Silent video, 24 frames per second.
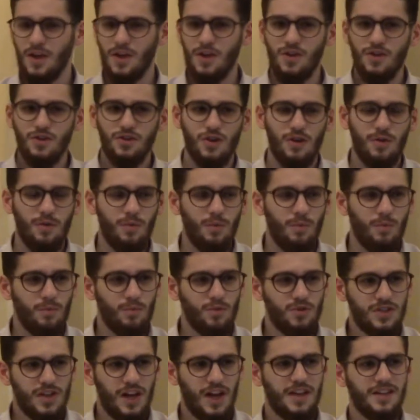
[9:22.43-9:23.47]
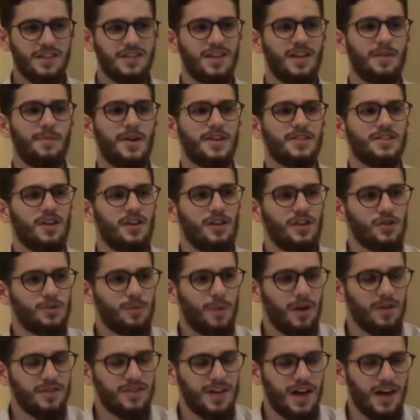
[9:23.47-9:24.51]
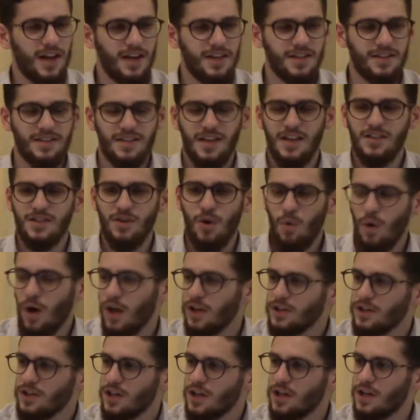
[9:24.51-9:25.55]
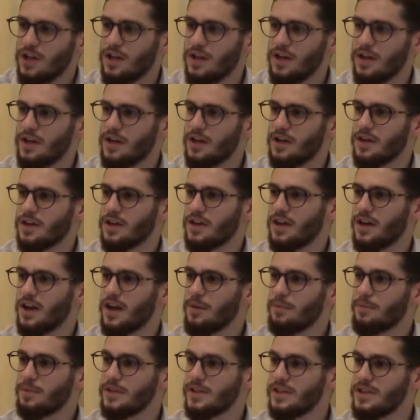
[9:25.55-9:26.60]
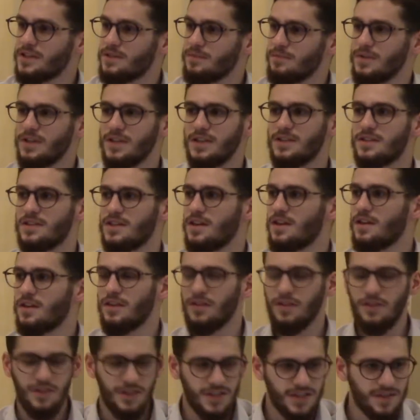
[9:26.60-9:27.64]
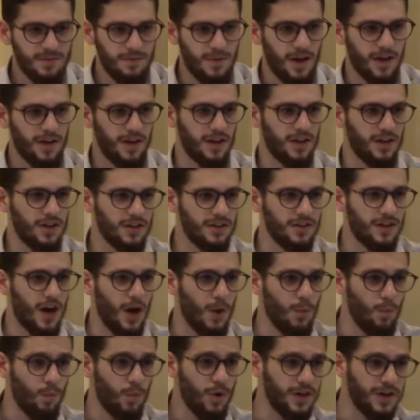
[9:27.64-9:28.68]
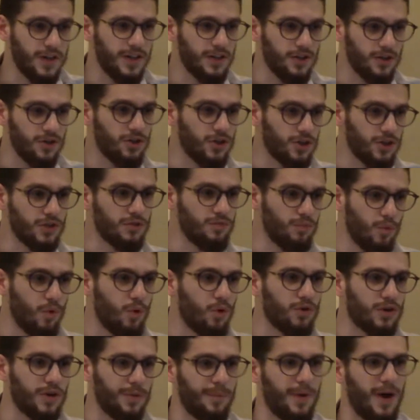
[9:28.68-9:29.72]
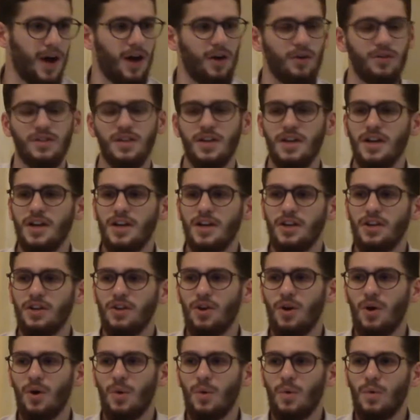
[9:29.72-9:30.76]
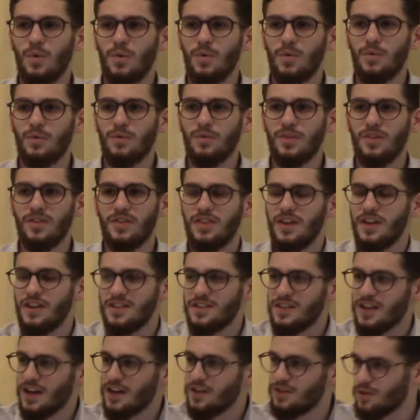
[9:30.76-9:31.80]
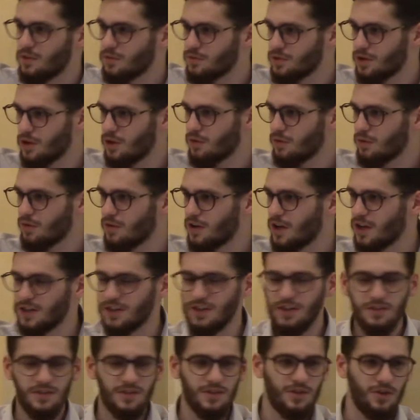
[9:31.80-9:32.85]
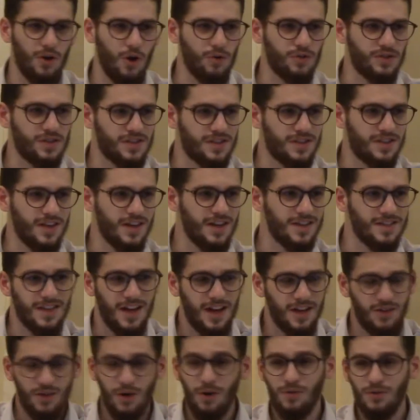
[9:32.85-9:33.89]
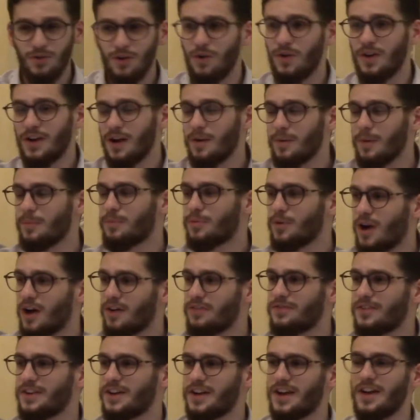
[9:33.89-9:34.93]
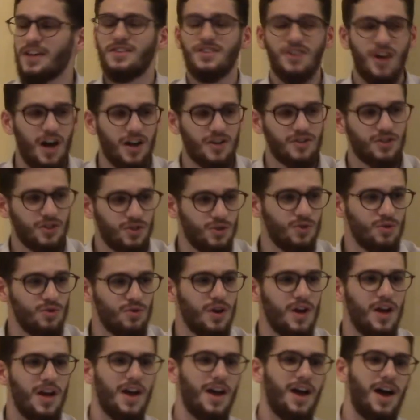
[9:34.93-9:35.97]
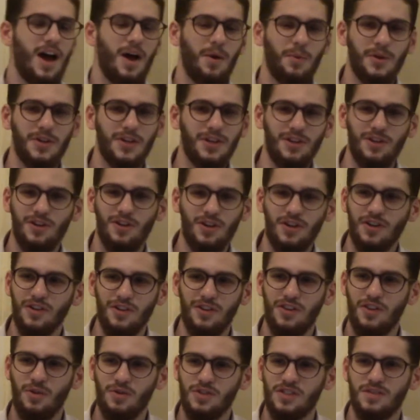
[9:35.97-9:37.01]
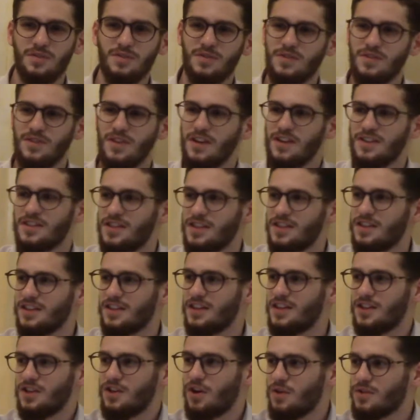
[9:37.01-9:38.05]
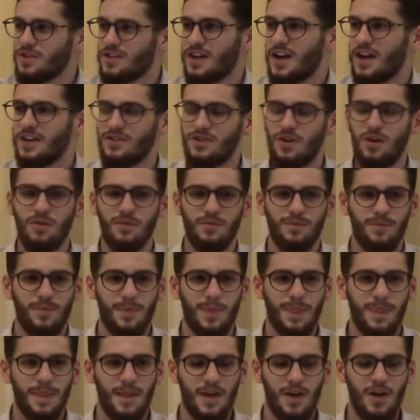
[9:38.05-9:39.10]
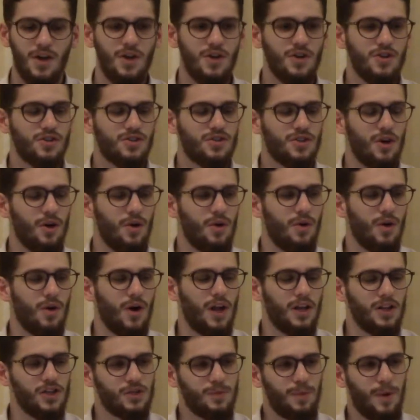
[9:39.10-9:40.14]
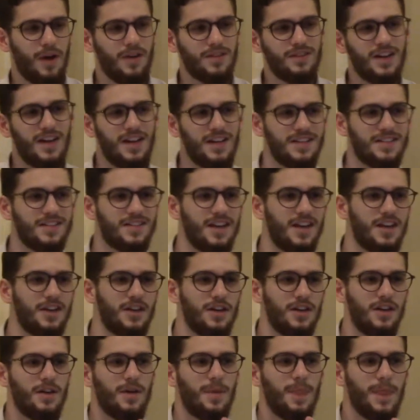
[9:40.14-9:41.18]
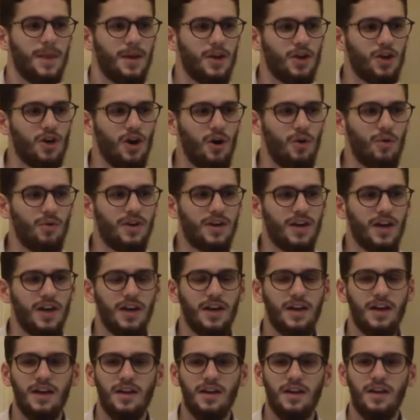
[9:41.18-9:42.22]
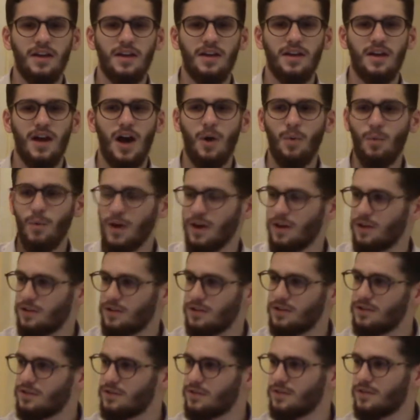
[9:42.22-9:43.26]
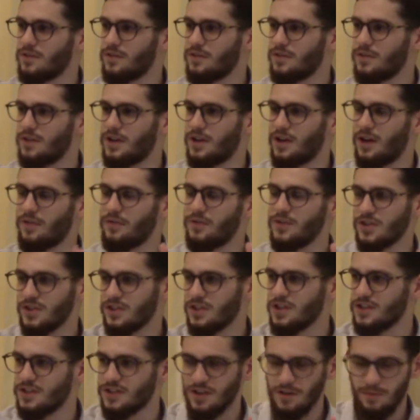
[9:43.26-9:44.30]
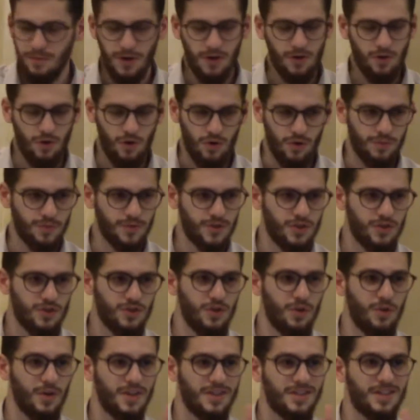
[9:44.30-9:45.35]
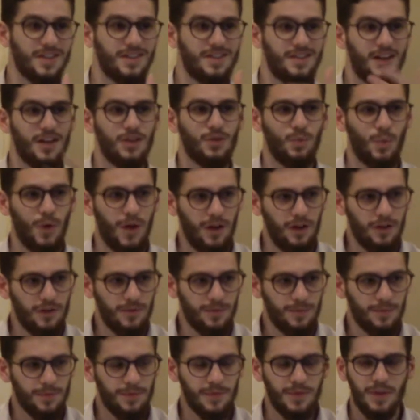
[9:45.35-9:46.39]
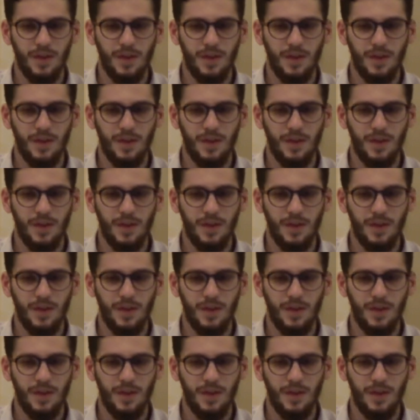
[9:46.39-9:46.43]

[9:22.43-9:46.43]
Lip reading: So Musa alayhi salam asked Allah subhanahu wa ta'ala, he says, "Oh Allah, can I please meet this man, Al-Khidir? I want to learn more about, the things that I don't know. Al-Khidir knows things I don't know, and I'm a prophet, and I talk to you. I want to learn those things he knows and I don't." So Allah subhanahu wa ta'ala said, "Go get a well." And obviously it's going to be a corpse, so it's a dead well.